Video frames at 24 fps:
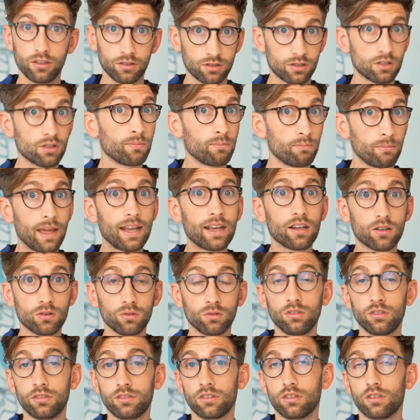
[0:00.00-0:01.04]
Some
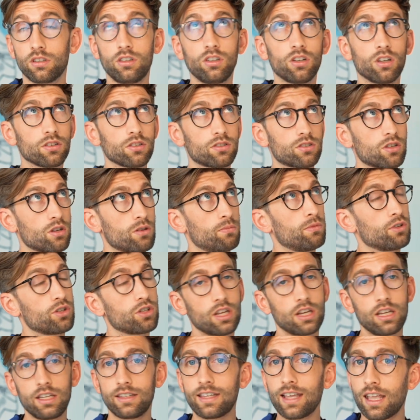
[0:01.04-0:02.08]
medical, not so much
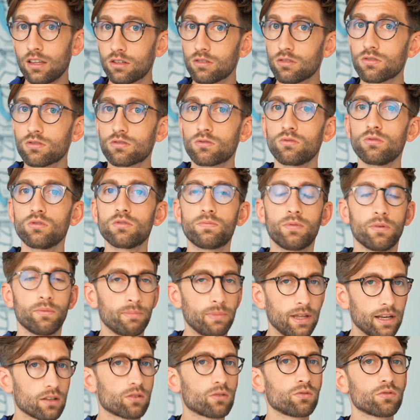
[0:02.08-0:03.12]
any dental schools, but
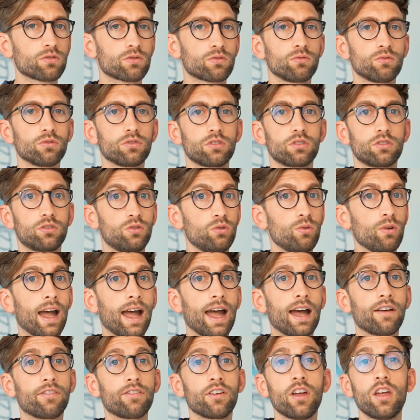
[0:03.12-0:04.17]
medical schools do
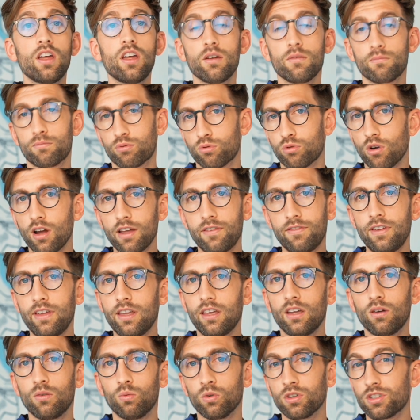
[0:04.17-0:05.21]
have
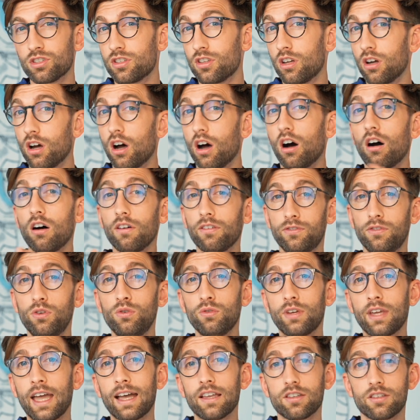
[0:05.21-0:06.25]
private ones that are off
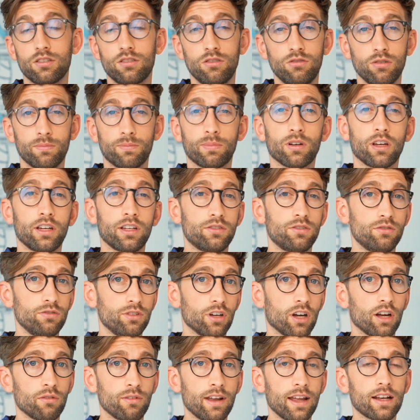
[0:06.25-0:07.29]
UCAS and you apply to
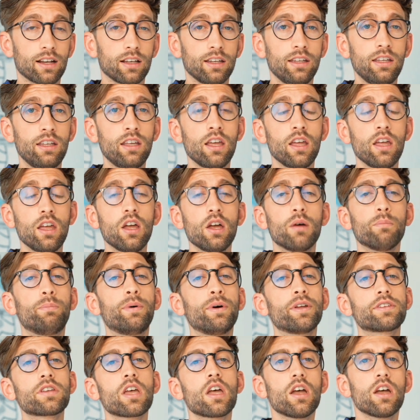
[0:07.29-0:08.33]
directly,
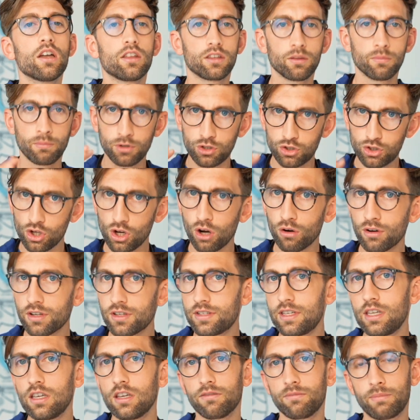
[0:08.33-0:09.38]
but the
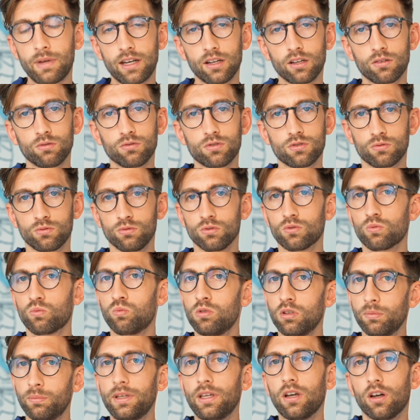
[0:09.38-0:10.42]
majority of medical schools
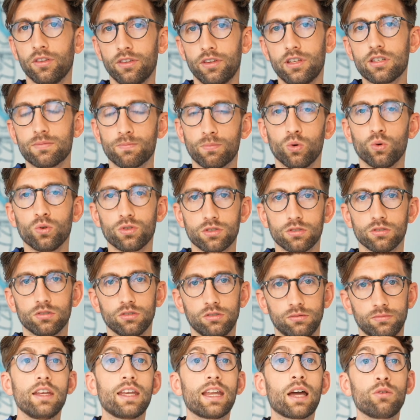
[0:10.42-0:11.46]
will be on this portal.
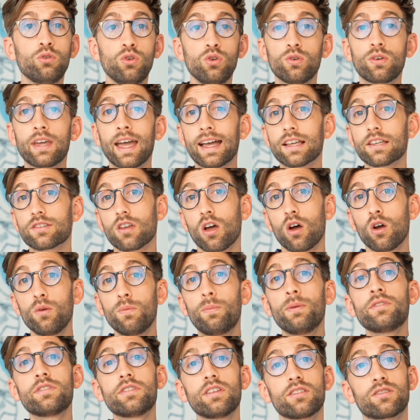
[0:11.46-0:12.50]
Now UCAS
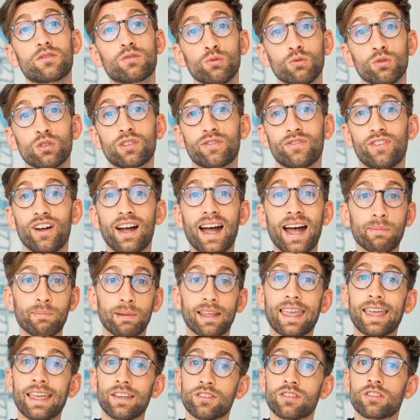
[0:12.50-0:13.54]
opens its doors for
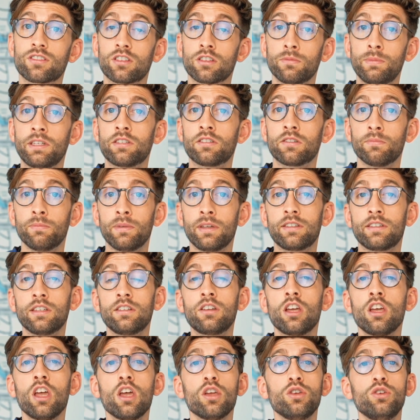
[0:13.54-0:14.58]
applications to be
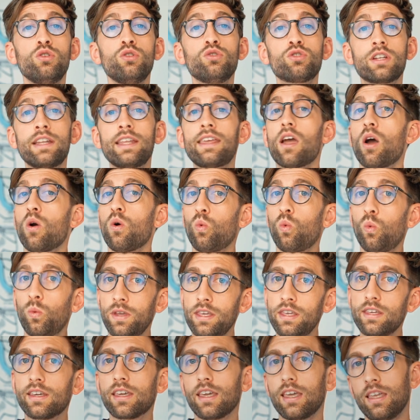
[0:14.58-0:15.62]
submitted usually a
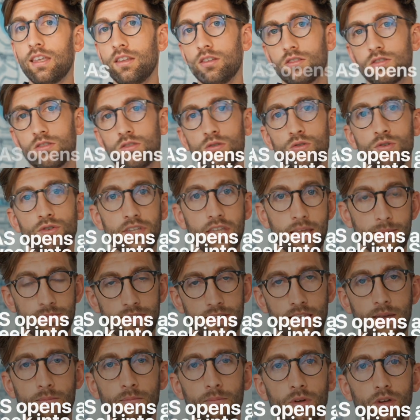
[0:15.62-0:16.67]
week into
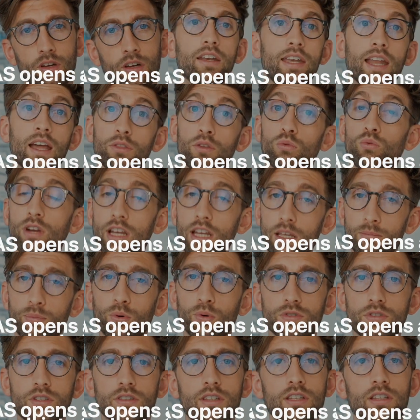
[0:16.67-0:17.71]
September. Now the really
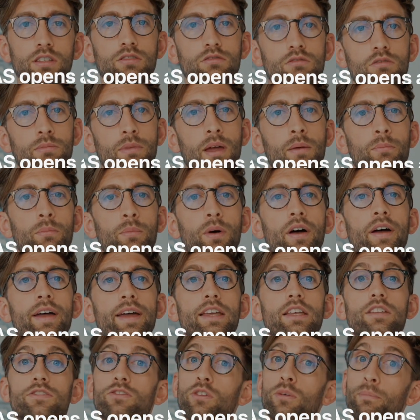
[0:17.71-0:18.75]
important thing to remember
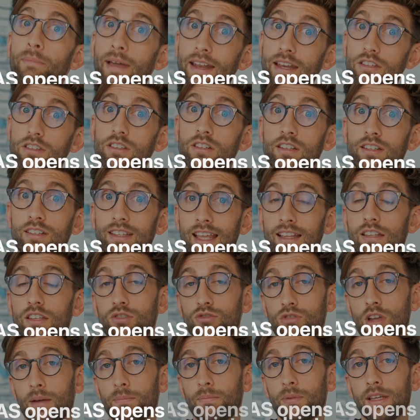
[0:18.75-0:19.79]
is for medicine and
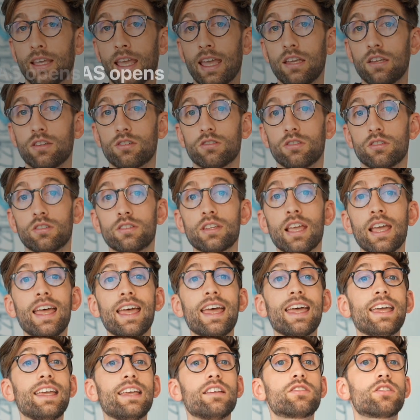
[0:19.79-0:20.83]
dentistry applications
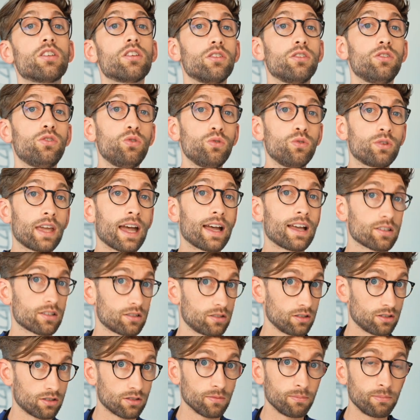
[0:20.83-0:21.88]
is that UCAS,
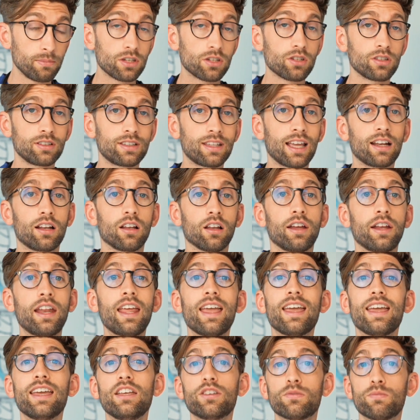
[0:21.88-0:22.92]
the submission deadline,
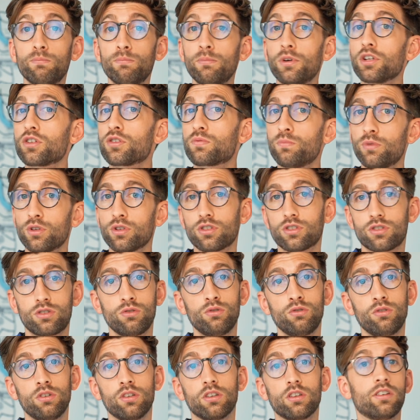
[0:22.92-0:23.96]
is much much
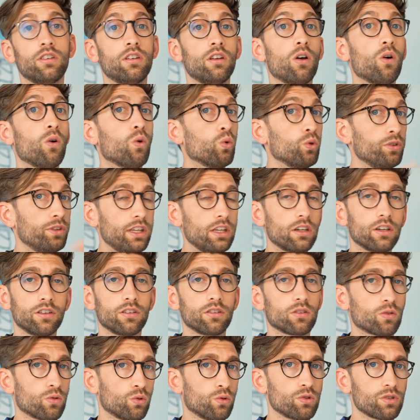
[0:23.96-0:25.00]
sooner than all the other
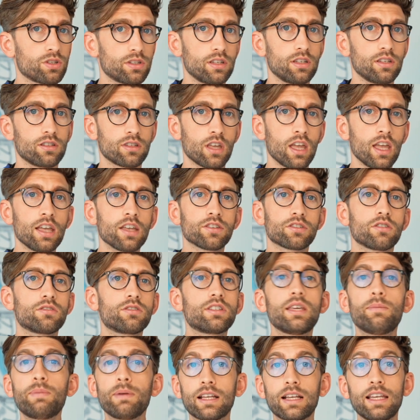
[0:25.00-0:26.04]
courses. So
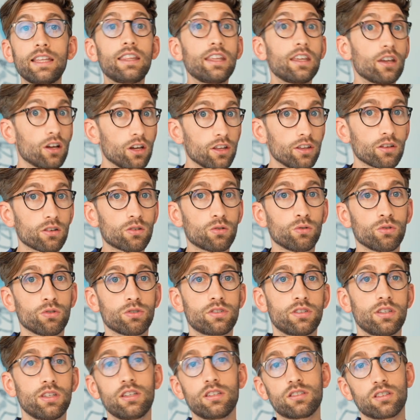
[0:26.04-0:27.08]
typically the other
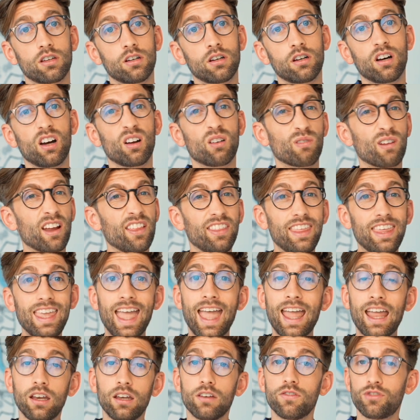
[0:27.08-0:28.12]
courses are around the
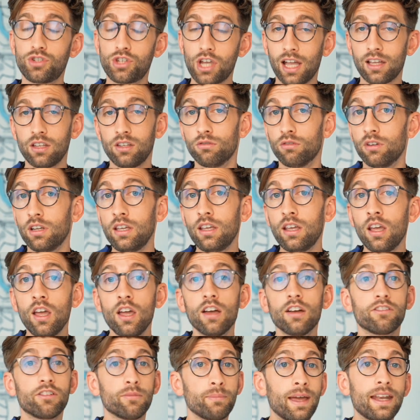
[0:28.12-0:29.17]
end of January.
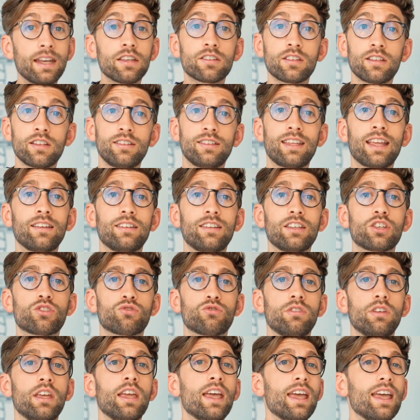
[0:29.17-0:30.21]
For medicine and
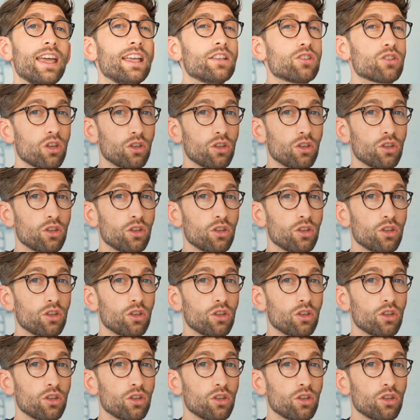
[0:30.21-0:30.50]
dentistry, it's